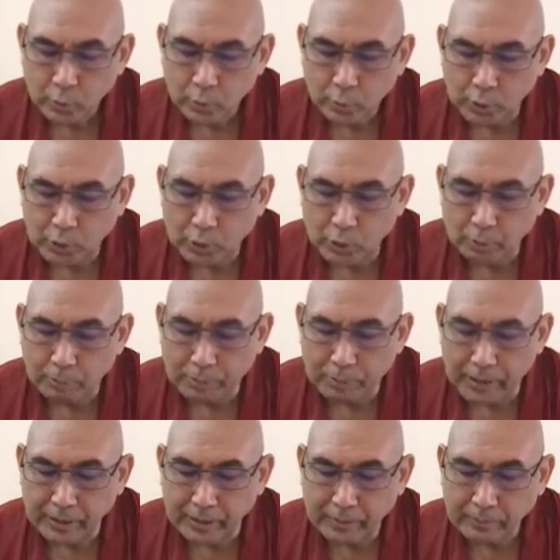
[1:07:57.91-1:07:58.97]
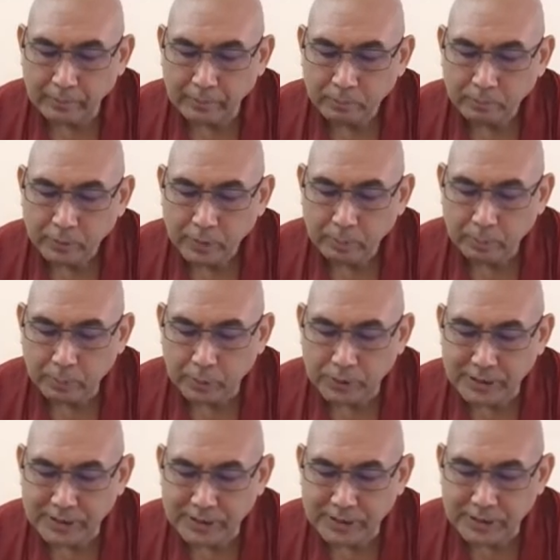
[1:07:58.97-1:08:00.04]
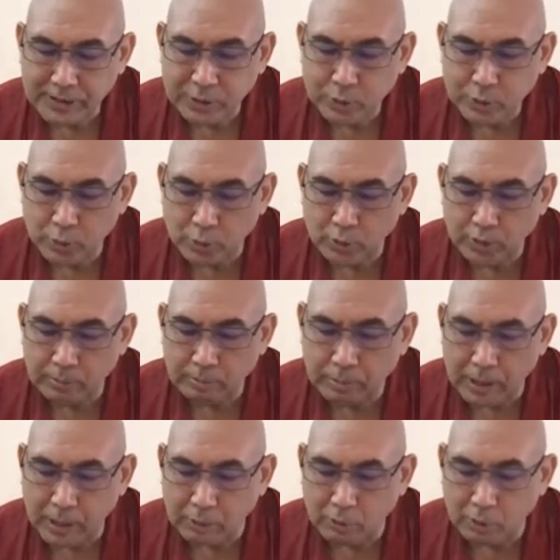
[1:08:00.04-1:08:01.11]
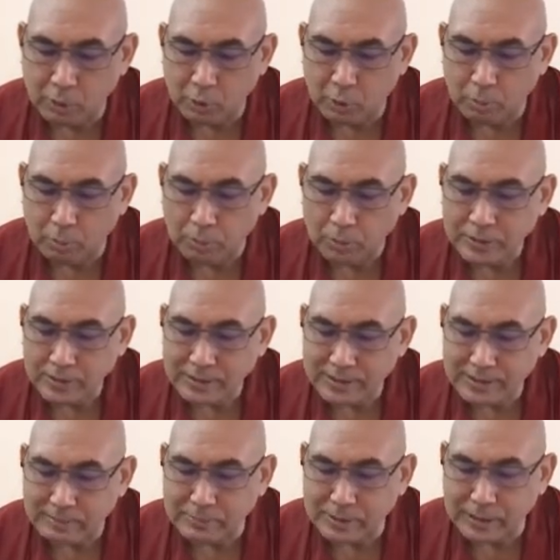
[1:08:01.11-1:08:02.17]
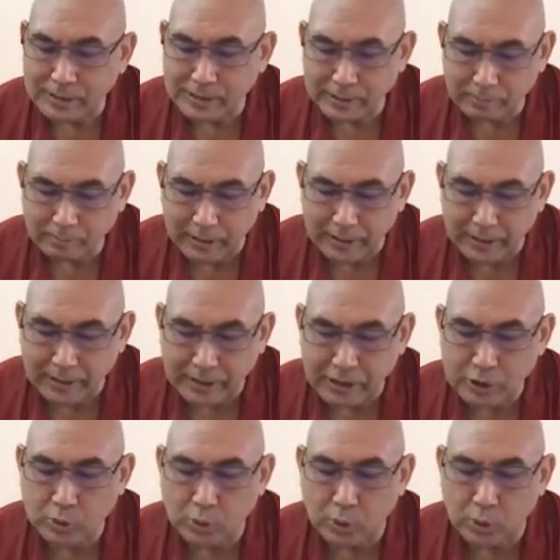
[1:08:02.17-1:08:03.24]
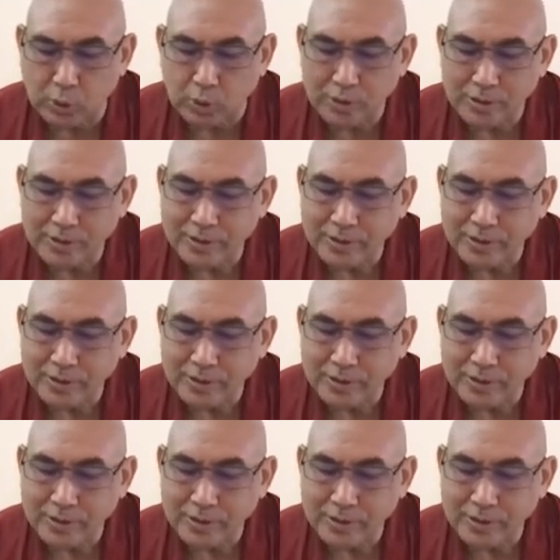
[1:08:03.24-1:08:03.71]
without being posited through the power of subjective mind is called